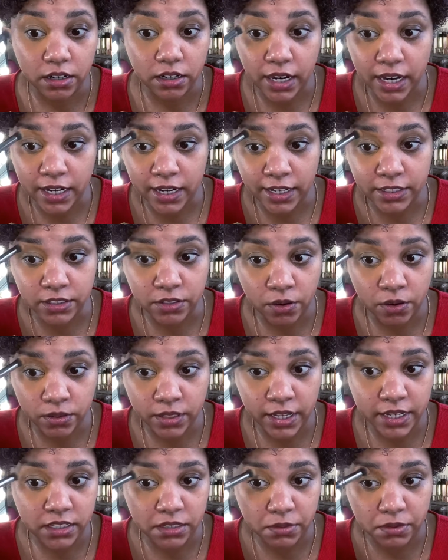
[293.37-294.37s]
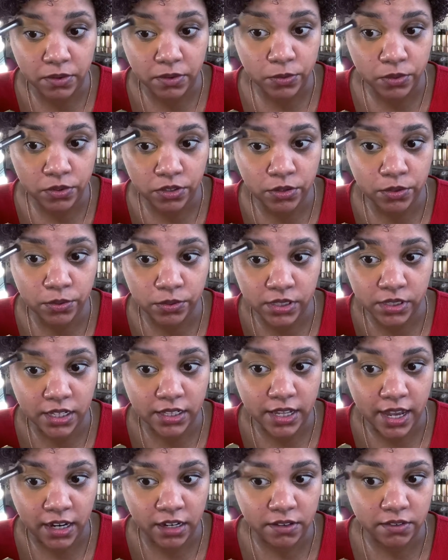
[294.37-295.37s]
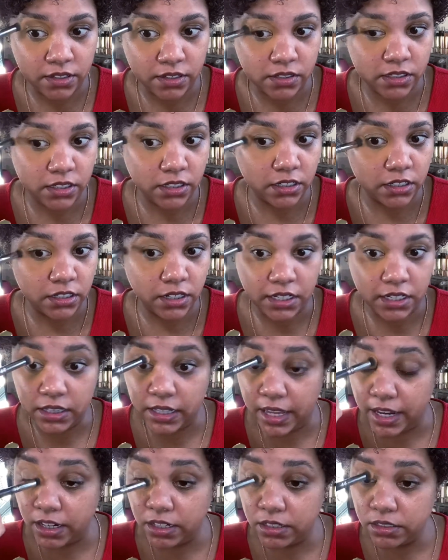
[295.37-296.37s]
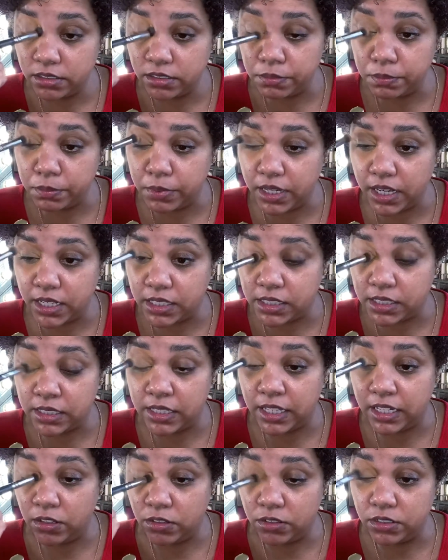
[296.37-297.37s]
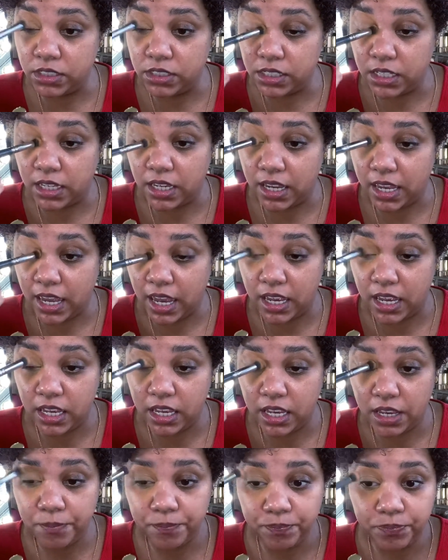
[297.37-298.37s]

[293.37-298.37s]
And I don't like to use a lot of concealer in layers because then it'll just get cakey.